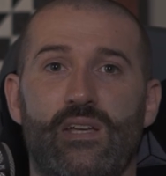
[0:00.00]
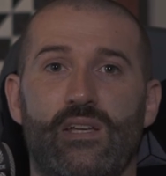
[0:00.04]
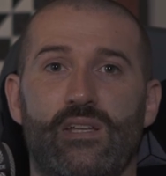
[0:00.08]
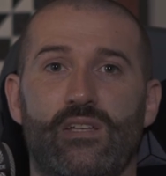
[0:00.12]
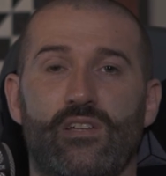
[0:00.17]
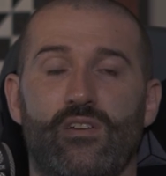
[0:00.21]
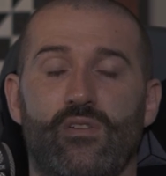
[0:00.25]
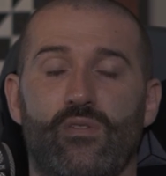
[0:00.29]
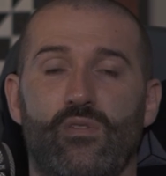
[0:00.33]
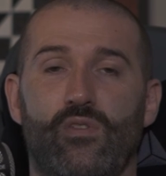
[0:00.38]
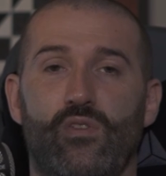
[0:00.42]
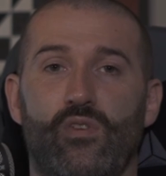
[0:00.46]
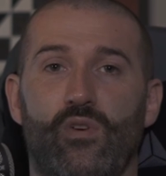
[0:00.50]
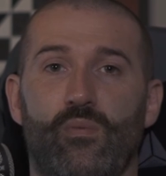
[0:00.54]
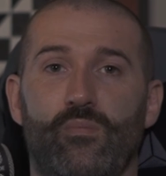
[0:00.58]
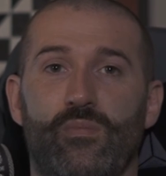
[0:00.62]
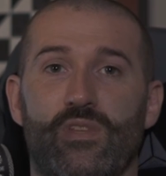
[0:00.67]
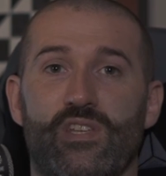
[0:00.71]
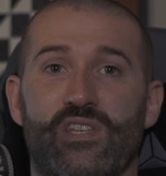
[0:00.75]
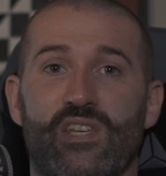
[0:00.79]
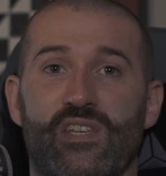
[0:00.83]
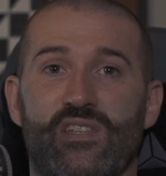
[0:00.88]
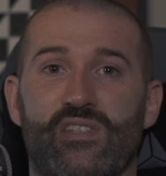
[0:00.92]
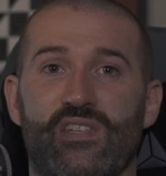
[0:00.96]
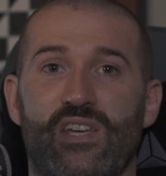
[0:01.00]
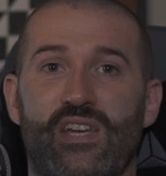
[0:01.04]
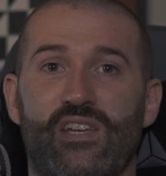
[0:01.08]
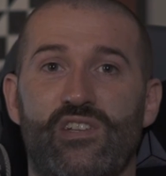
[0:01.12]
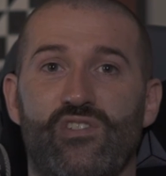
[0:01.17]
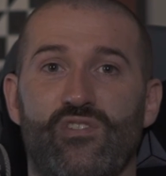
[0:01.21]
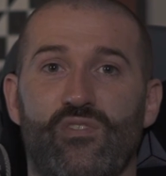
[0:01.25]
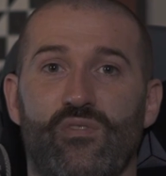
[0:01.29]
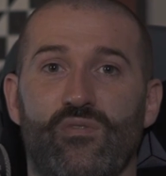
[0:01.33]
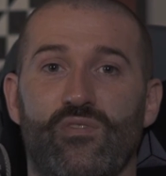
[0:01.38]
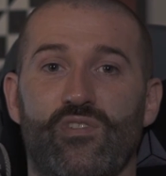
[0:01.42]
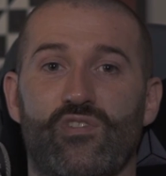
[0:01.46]
you know, numb the
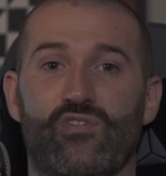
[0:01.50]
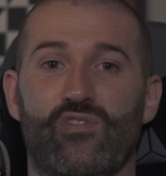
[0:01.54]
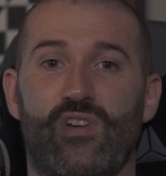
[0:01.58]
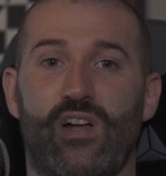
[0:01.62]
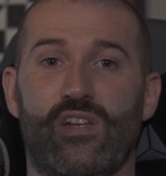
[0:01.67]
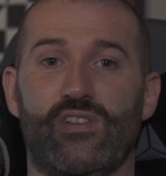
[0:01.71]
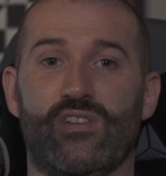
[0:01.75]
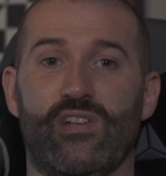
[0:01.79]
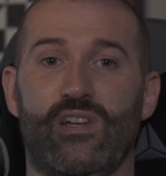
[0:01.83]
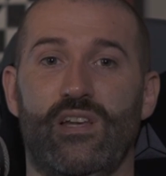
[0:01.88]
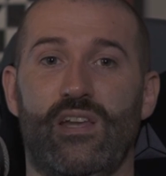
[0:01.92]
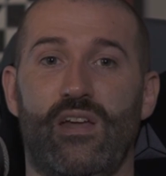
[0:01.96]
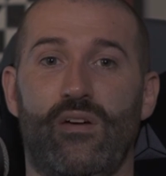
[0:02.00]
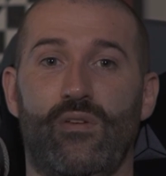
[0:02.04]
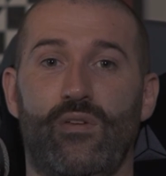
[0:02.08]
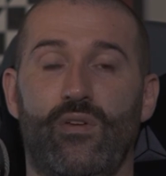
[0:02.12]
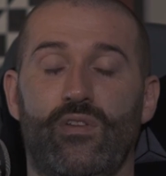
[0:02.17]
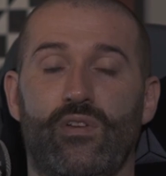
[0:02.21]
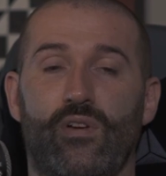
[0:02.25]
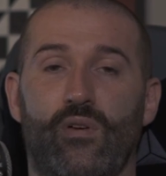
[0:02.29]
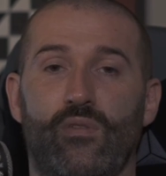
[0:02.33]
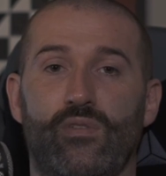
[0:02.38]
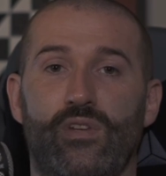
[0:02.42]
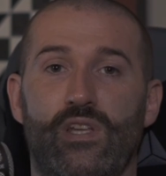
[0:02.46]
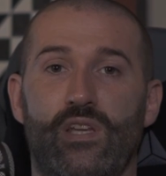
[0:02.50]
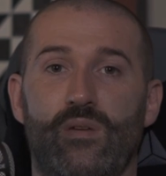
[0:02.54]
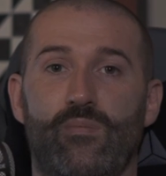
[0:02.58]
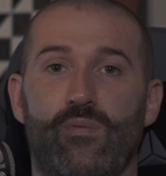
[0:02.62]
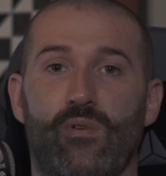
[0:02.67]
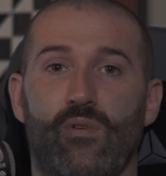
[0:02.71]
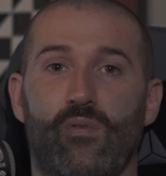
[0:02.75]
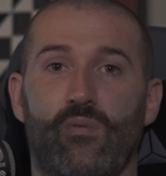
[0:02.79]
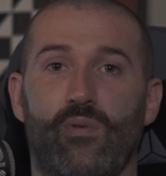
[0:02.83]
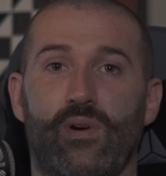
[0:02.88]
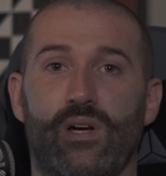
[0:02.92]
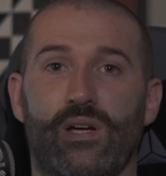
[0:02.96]
sensation of the stretch and allow you to go
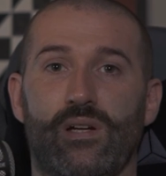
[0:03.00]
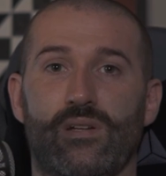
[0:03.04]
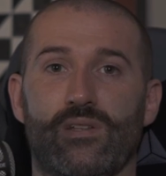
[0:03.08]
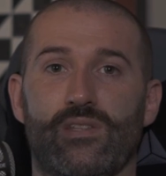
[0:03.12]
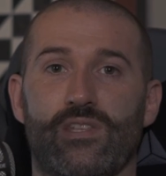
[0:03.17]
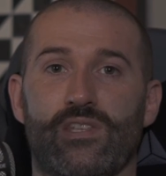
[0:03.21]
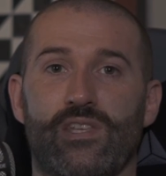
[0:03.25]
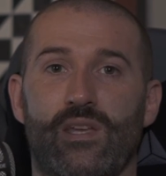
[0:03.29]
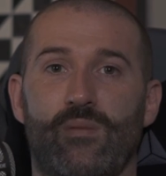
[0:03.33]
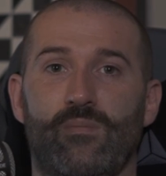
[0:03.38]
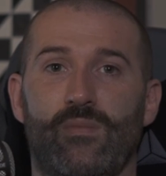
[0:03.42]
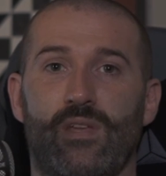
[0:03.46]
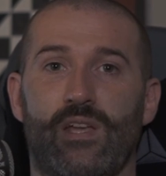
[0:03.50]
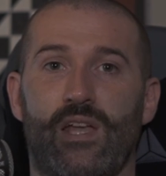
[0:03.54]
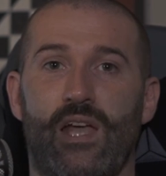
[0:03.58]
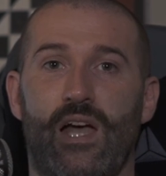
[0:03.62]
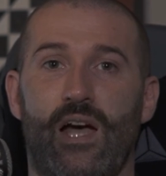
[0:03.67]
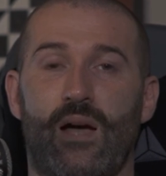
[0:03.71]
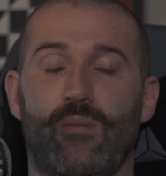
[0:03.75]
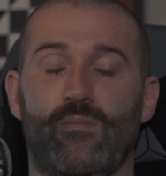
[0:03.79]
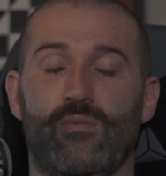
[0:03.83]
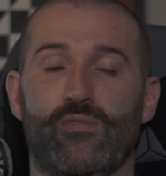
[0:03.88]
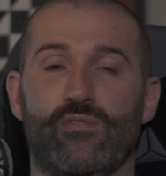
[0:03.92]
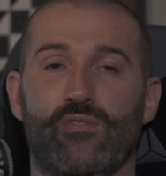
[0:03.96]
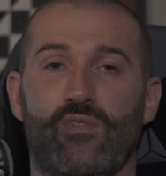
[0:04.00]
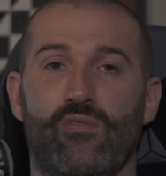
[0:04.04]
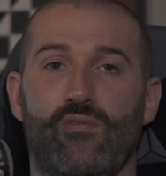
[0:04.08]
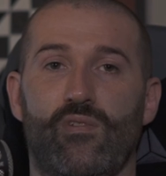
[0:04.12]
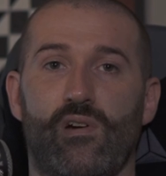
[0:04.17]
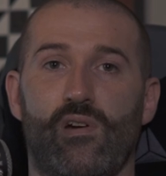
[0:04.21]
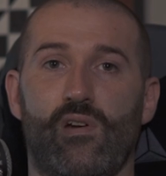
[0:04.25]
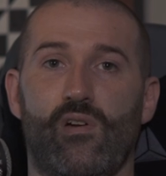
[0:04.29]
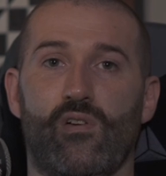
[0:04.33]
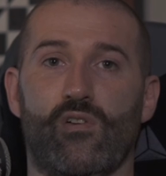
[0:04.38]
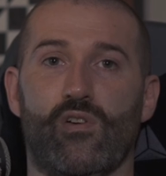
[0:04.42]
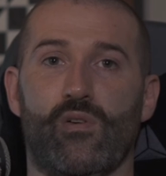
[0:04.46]
deeper, whereas the same thing happens over
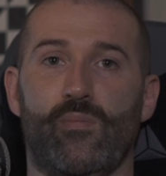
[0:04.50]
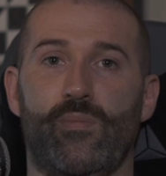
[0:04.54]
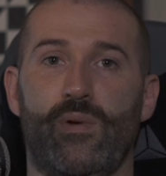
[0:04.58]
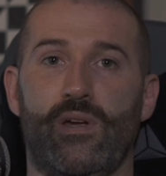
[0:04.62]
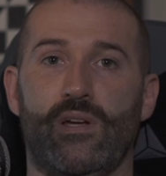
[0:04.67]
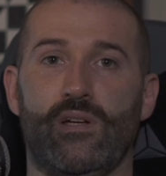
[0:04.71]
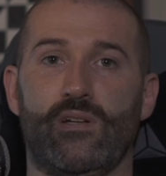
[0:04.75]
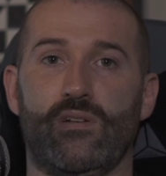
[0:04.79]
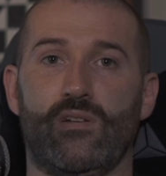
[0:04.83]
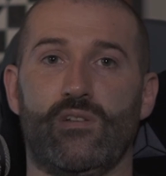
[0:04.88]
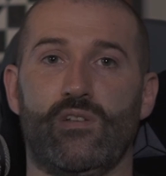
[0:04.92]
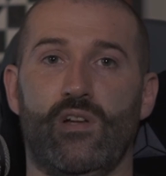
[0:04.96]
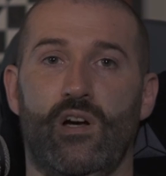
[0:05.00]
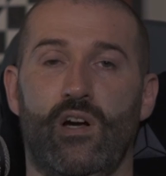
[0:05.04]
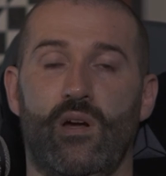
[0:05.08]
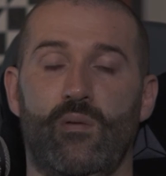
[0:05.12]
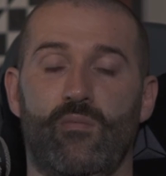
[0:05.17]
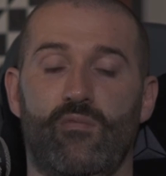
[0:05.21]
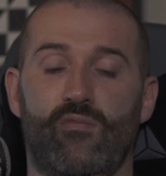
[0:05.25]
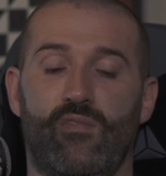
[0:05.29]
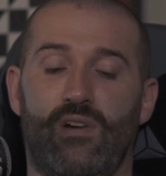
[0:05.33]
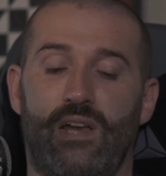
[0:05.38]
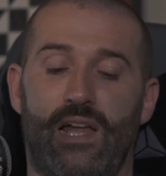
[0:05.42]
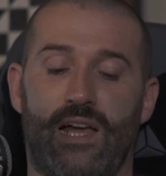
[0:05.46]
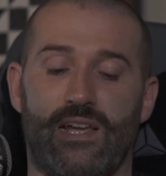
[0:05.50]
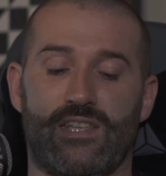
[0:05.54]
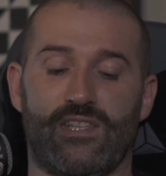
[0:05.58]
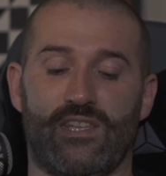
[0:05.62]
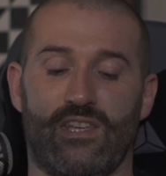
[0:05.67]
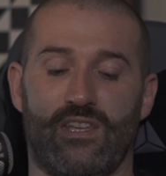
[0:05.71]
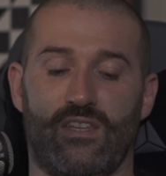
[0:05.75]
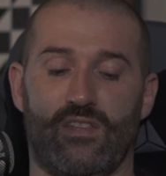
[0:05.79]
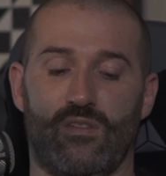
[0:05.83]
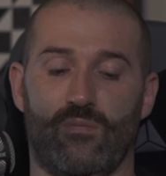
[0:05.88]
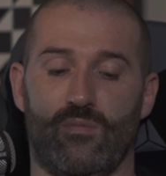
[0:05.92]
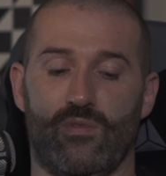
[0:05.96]
a longer period of time of
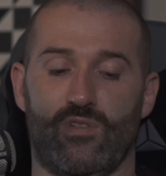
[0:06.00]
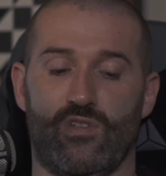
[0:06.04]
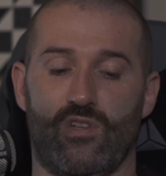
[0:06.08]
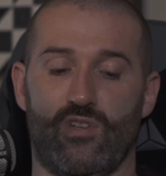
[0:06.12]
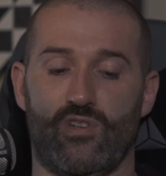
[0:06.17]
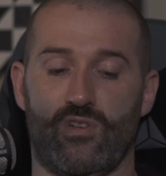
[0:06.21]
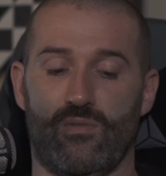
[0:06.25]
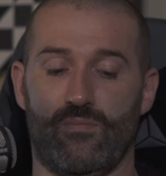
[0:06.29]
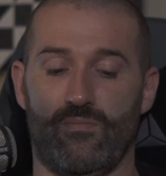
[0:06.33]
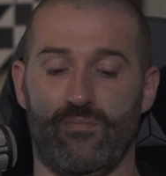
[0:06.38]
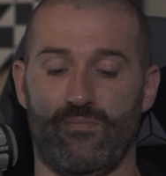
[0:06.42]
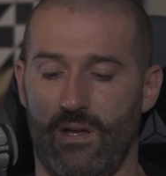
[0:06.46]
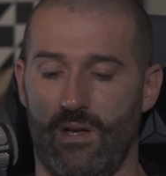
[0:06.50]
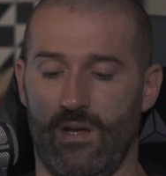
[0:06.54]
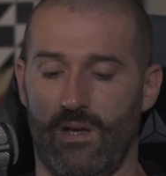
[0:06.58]
relaxing in the position.